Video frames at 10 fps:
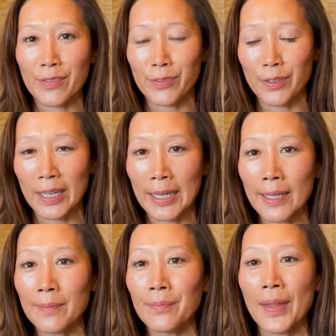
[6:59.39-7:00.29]

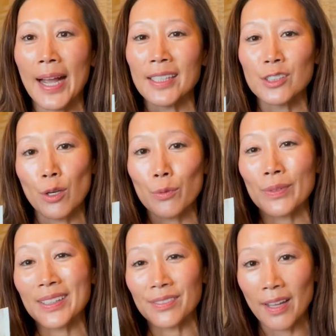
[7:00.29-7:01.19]
free, I don't
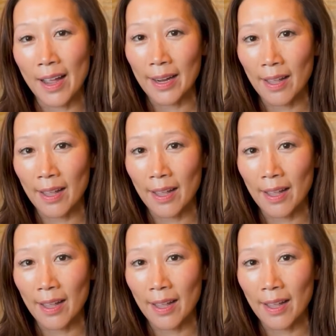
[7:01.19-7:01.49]
rely on